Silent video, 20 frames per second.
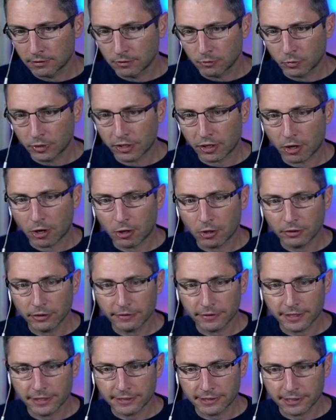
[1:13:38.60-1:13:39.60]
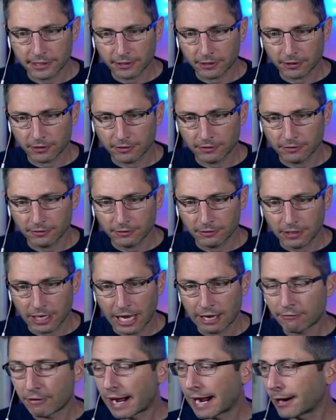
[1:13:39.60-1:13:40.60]
when all of these here
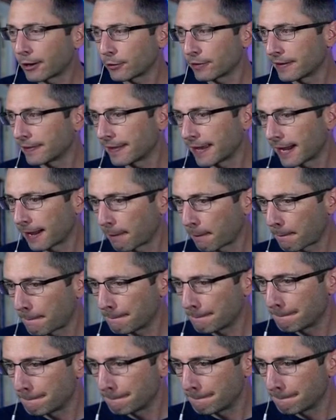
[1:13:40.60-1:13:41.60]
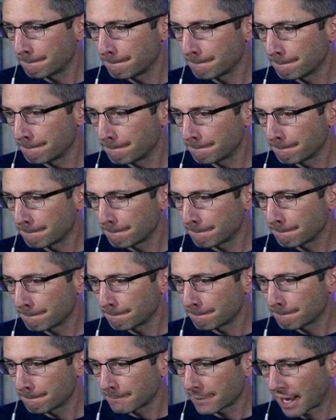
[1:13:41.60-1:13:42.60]
have higher than that?
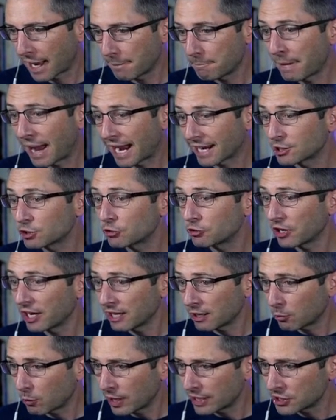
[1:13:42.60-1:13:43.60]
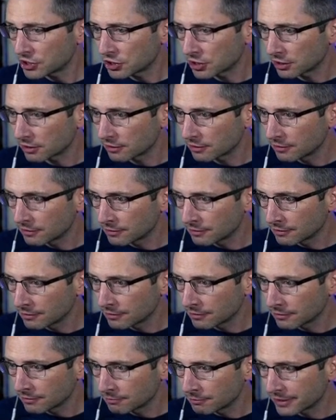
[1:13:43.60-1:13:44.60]
Okay, Max, great question.
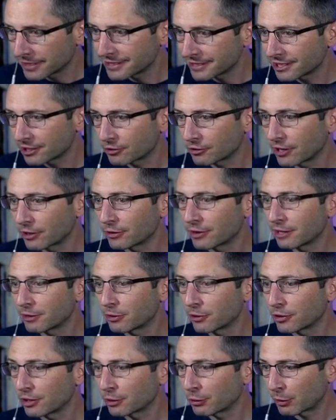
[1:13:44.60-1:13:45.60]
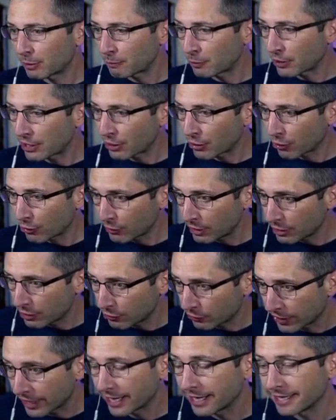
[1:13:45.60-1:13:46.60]
But is it greater than
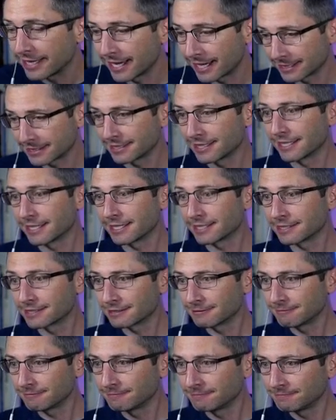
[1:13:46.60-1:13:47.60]
33.33? And yes, it is.